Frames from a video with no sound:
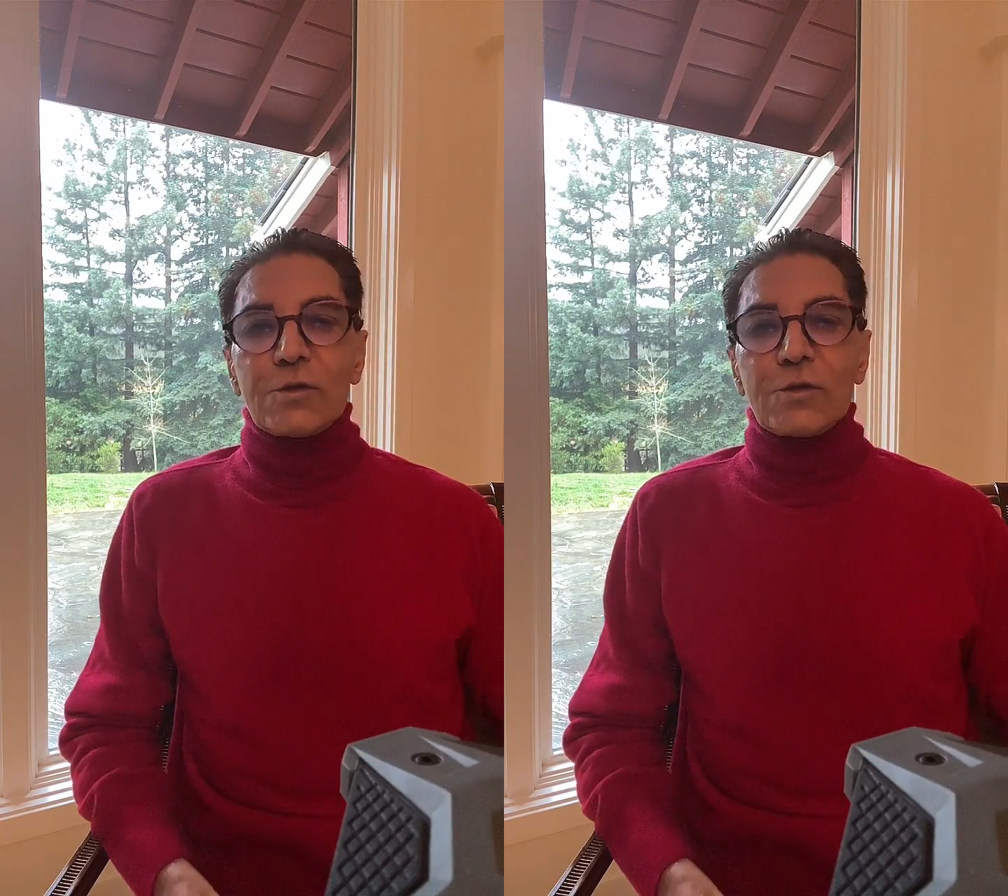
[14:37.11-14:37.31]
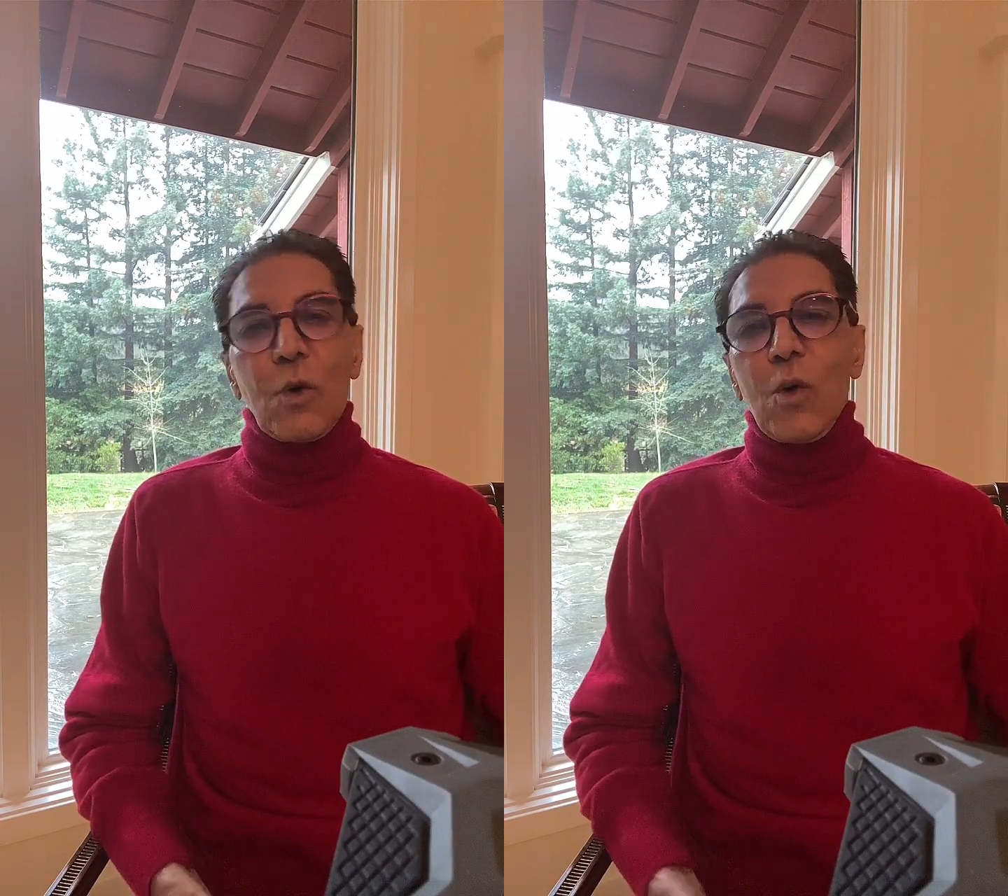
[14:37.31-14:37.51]

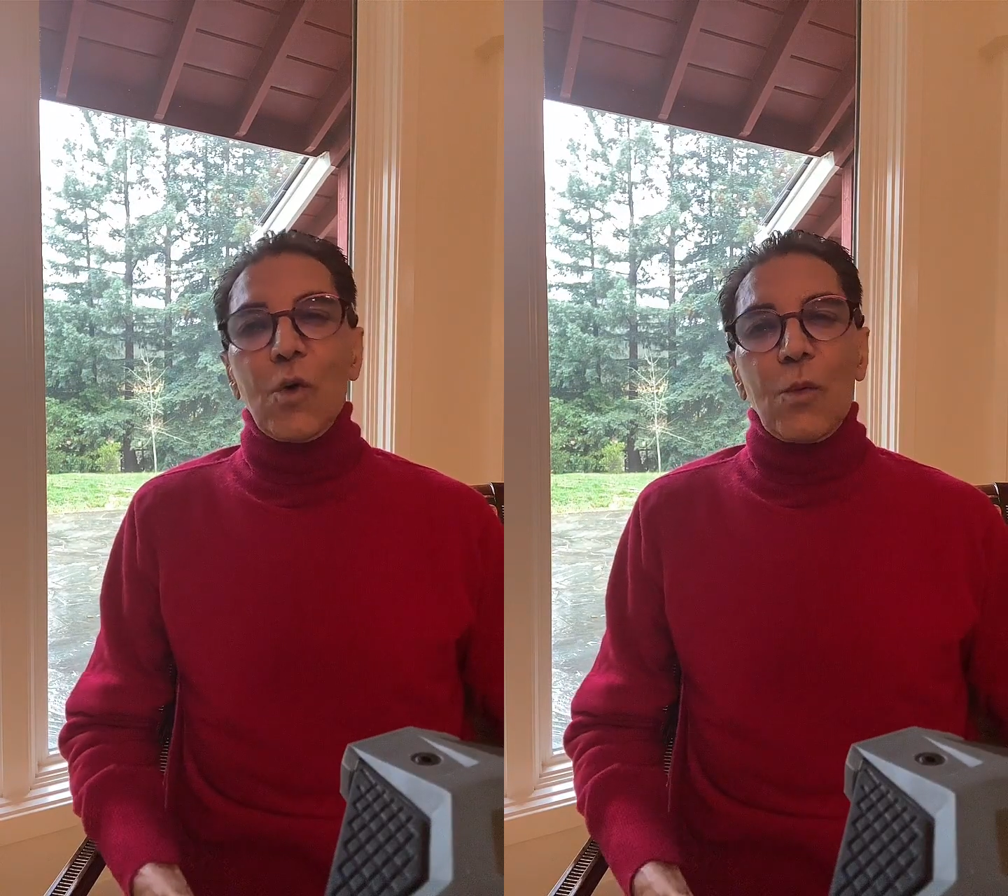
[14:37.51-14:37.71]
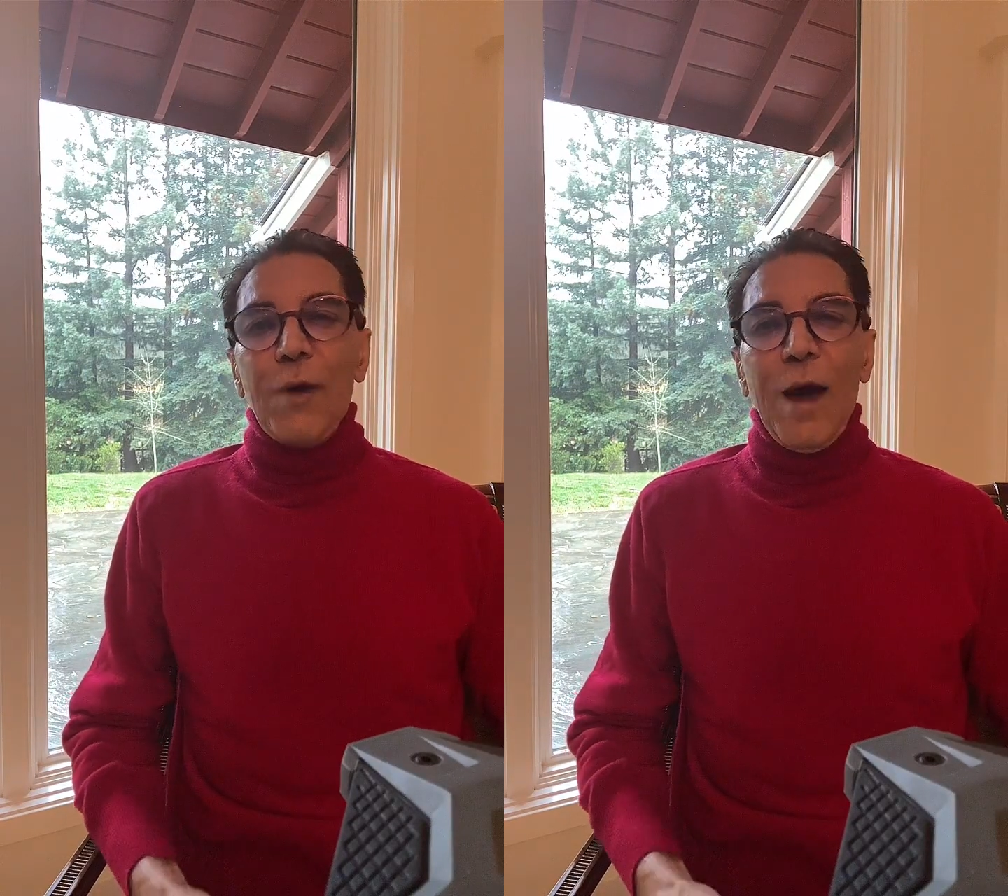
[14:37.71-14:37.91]

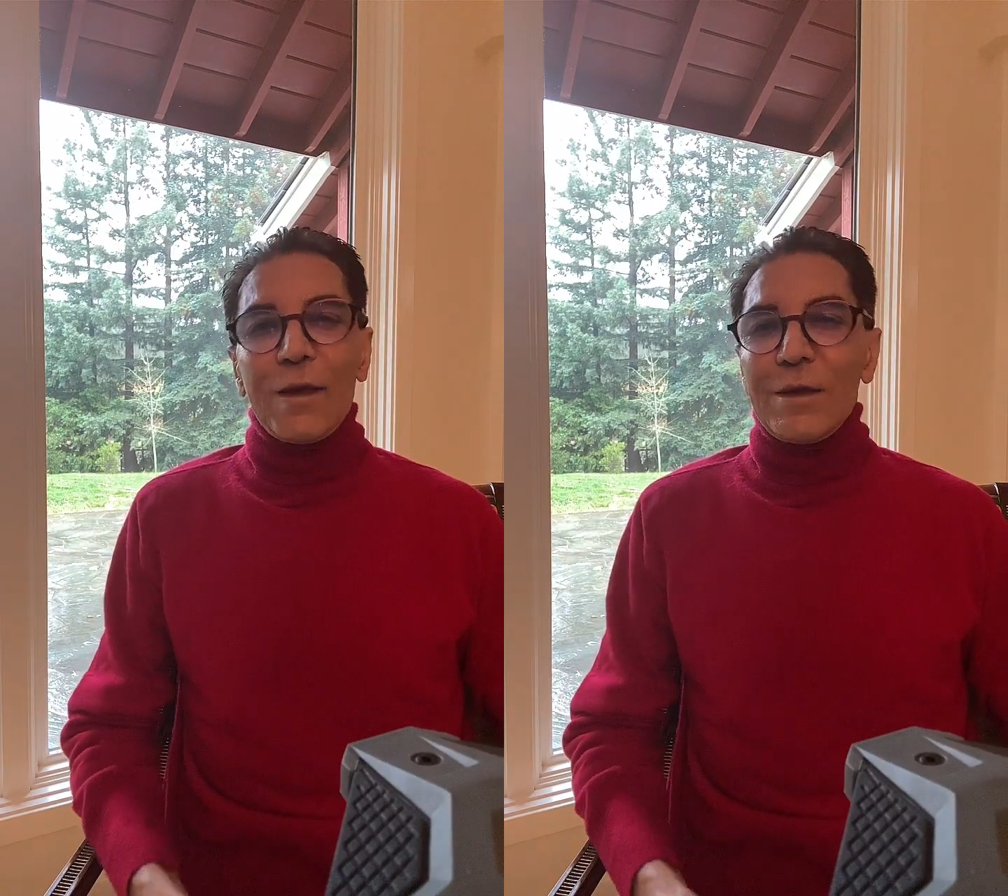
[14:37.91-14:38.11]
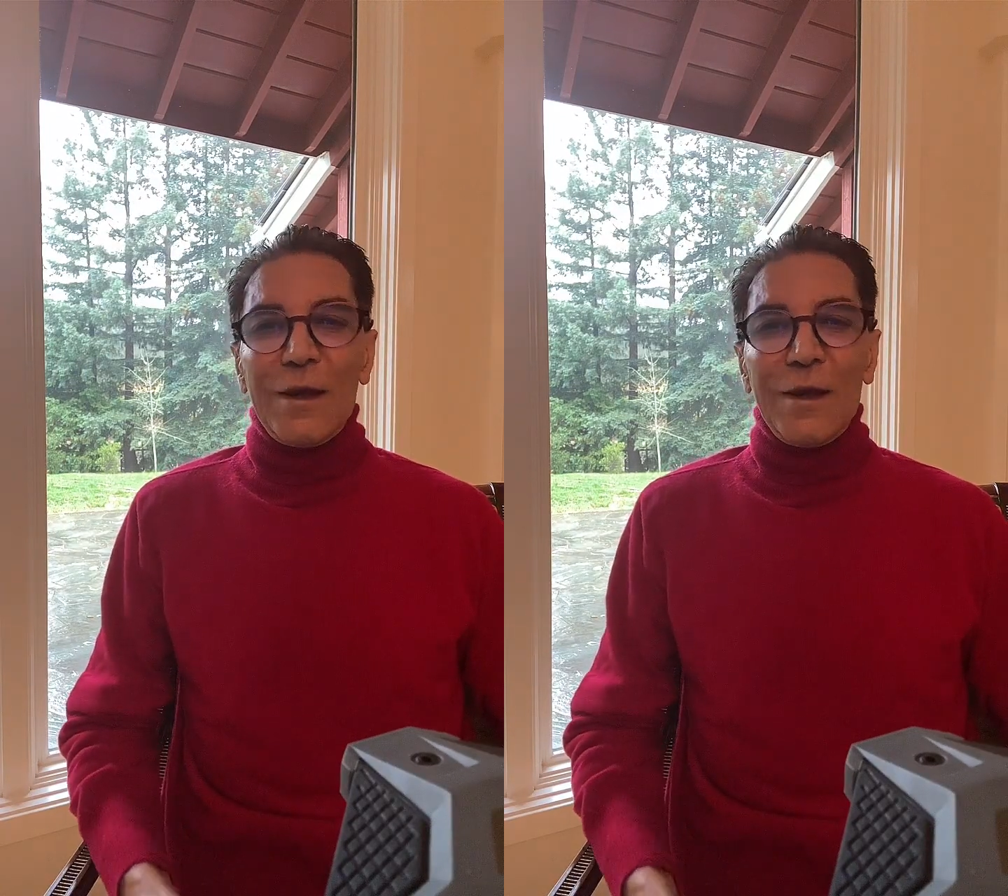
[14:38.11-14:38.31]
So,
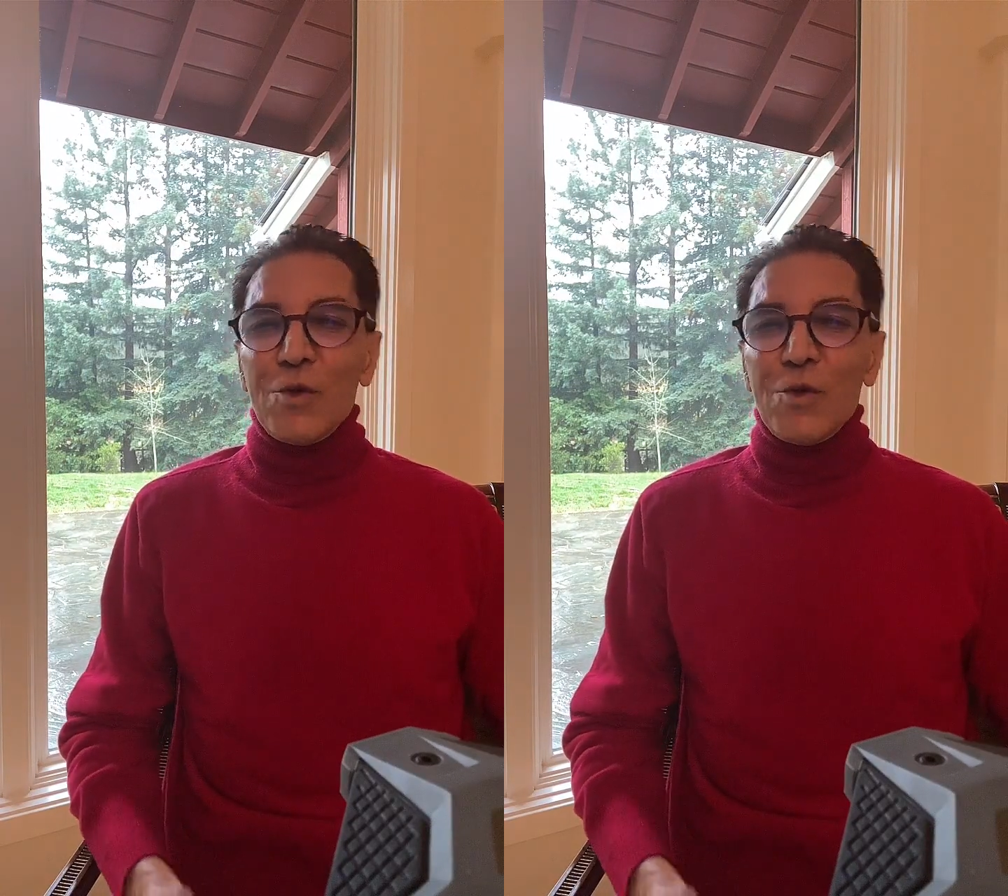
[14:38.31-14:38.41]
but